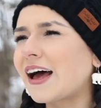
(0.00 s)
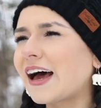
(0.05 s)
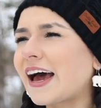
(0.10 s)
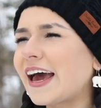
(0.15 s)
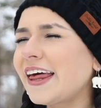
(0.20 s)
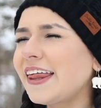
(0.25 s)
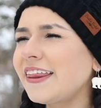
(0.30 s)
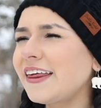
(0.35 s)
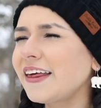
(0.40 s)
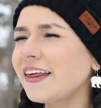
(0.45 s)

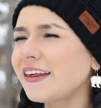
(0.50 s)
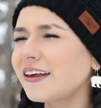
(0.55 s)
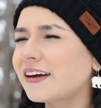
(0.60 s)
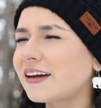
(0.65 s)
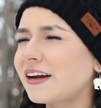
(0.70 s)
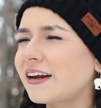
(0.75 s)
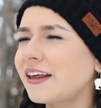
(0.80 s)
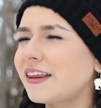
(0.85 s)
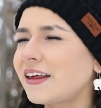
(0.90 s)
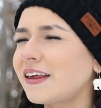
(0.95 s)
I
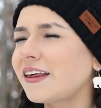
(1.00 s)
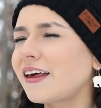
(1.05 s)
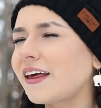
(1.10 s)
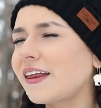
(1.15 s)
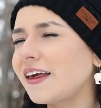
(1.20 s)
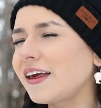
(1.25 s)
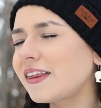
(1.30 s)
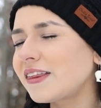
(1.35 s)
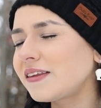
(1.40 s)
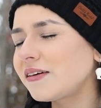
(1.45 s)
think I
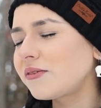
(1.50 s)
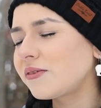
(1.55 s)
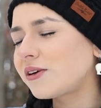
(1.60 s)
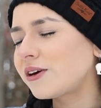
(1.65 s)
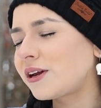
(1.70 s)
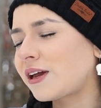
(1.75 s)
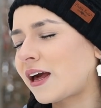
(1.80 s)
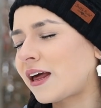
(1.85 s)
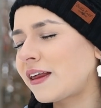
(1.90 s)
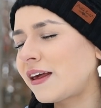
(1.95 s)
like the
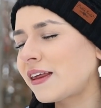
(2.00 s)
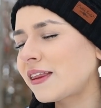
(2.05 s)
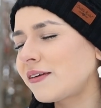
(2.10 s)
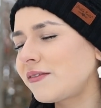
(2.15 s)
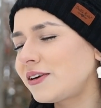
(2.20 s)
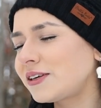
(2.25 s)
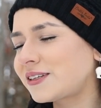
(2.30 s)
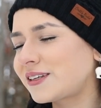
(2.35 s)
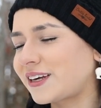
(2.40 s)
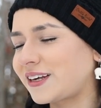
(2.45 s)
word, I like
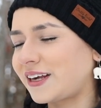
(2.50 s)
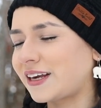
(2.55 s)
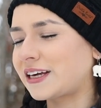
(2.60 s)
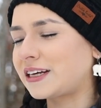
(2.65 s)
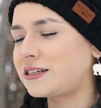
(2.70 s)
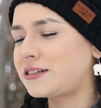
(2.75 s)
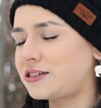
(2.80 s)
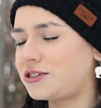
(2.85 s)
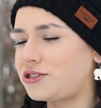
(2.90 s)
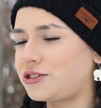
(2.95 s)
that we say like
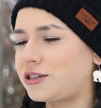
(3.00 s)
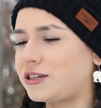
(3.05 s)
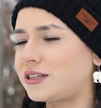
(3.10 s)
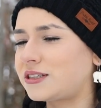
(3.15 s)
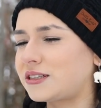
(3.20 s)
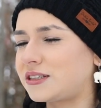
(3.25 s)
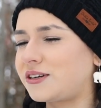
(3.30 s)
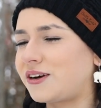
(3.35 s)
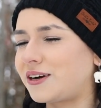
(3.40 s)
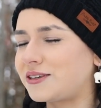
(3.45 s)

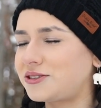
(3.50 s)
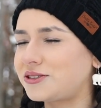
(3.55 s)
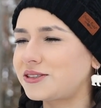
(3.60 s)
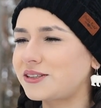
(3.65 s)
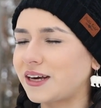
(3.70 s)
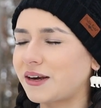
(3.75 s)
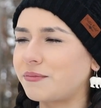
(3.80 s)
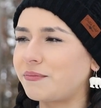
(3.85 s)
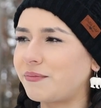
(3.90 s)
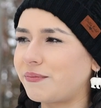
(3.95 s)
Indigenous and not
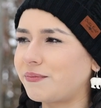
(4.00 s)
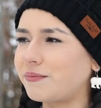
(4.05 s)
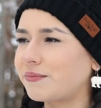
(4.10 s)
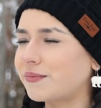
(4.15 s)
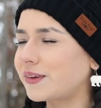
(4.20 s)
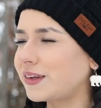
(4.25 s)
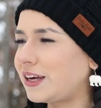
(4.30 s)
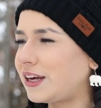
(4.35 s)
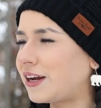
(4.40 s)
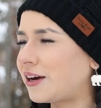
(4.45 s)
just like,
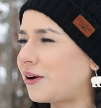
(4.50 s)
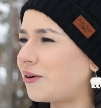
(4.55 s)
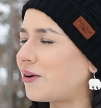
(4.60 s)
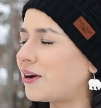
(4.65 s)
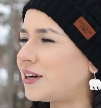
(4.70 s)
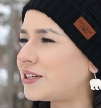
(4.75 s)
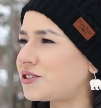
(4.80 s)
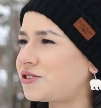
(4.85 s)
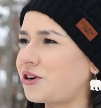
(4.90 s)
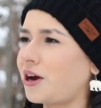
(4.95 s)
you know,
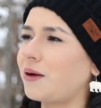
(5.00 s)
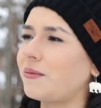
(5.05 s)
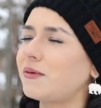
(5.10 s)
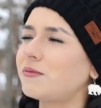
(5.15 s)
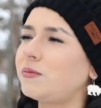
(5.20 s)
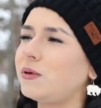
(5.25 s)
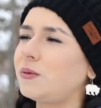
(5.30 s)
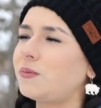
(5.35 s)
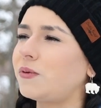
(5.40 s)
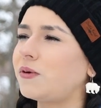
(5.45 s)

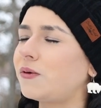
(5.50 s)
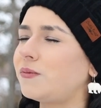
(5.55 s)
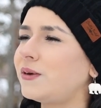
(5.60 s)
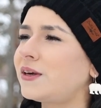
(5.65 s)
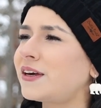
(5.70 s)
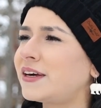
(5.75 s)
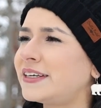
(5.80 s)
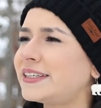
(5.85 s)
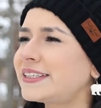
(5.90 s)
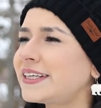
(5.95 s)
Anishinaabe people,
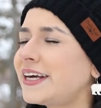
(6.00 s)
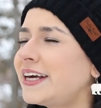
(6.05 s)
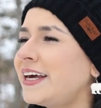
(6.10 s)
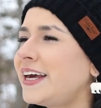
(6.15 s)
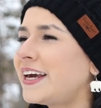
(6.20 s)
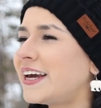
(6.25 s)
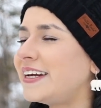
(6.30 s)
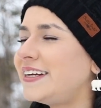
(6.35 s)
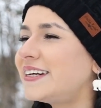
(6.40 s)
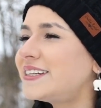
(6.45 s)
because
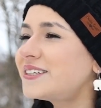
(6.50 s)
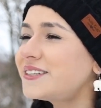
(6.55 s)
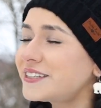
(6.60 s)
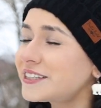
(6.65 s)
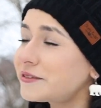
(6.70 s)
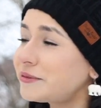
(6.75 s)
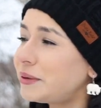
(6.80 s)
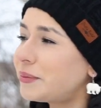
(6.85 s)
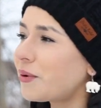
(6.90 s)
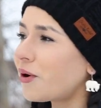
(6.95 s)

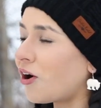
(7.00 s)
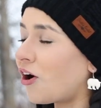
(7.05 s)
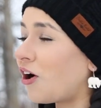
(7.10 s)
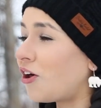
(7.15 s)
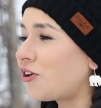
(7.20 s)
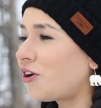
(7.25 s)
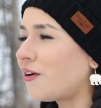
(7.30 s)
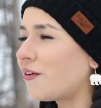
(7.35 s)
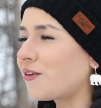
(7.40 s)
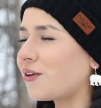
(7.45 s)
Indigenous people
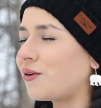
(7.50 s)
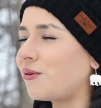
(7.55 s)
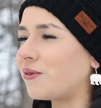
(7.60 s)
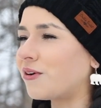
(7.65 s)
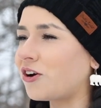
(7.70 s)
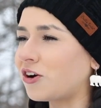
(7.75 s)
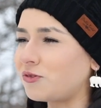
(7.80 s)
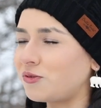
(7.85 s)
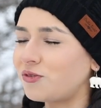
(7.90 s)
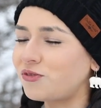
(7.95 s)
all over the
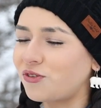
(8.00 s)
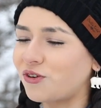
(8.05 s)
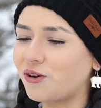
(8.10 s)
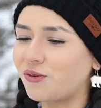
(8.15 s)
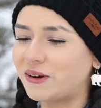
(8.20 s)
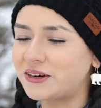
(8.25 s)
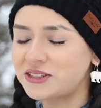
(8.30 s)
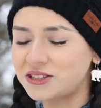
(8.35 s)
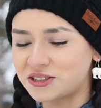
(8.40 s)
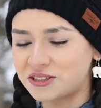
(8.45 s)
world
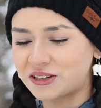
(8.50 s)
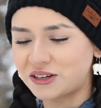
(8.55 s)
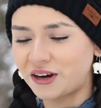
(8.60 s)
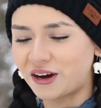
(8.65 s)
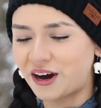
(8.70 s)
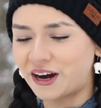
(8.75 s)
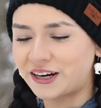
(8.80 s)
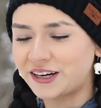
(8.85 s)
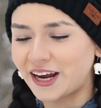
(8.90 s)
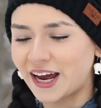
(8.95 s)
before Western
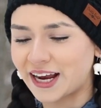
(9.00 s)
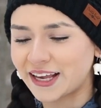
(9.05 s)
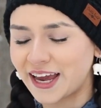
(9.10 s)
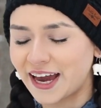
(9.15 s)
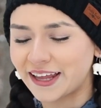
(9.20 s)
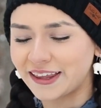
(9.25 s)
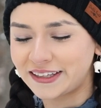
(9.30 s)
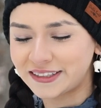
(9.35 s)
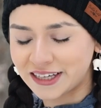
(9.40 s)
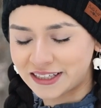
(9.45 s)
contact
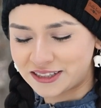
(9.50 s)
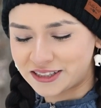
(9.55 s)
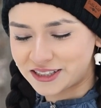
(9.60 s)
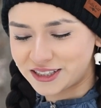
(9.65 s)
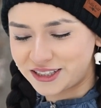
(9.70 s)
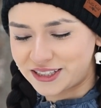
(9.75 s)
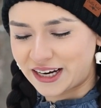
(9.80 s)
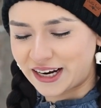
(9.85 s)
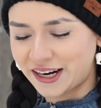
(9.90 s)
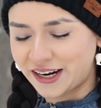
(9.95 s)
had this
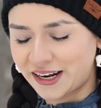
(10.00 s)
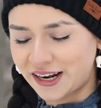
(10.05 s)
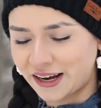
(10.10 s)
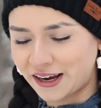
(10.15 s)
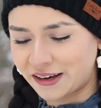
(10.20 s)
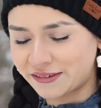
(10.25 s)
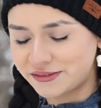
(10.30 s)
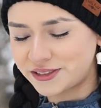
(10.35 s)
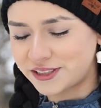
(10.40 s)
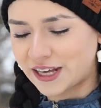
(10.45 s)

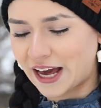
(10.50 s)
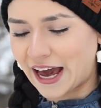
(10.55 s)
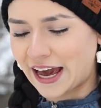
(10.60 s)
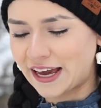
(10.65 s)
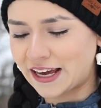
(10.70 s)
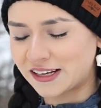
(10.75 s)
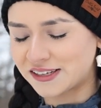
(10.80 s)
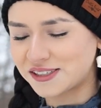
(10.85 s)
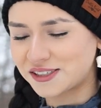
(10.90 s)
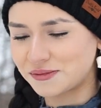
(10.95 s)
understanding of
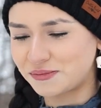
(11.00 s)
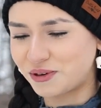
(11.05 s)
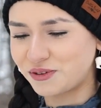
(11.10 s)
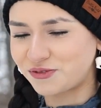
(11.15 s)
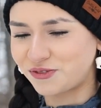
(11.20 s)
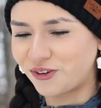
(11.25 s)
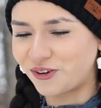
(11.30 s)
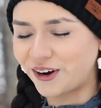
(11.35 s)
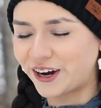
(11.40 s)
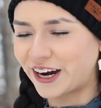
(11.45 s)
science
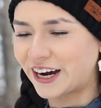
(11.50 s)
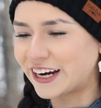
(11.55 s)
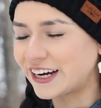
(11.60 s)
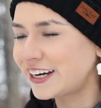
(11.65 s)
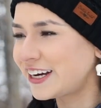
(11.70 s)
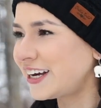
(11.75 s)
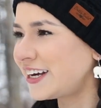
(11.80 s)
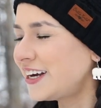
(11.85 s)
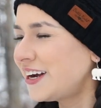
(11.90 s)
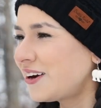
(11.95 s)
before
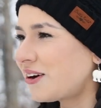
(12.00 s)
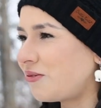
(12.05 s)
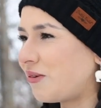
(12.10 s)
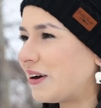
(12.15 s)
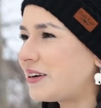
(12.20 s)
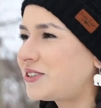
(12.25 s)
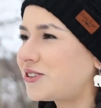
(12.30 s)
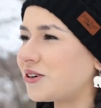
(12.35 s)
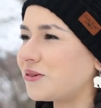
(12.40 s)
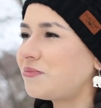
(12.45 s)

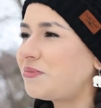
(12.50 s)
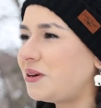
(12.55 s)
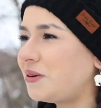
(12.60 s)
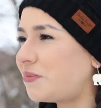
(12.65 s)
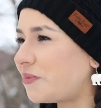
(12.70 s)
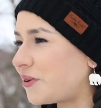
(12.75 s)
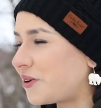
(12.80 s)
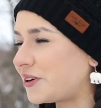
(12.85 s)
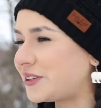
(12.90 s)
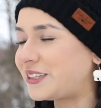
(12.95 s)
Western
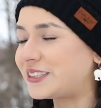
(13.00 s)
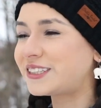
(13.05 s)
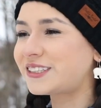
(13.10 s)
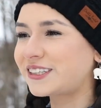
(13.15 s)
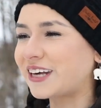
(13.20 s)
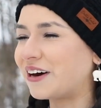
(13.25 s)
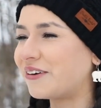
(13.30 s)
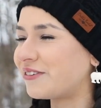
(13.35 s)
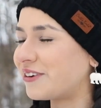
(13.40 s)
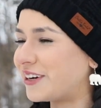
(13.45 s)
people
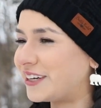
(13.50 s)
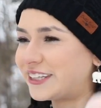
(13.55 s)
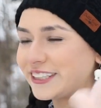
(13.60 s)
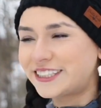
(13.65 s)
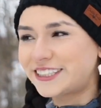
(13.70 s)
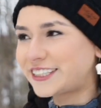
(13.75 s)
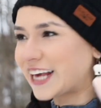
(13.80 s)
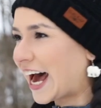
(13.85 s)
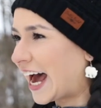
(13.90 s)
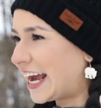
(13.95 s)
discovered
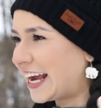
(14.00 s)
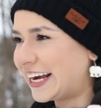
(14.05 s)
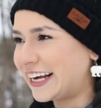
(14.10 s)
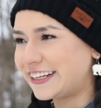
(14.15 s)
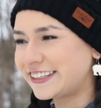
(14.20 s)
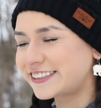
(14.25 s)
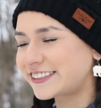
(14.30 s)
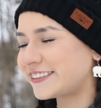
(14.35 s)
science,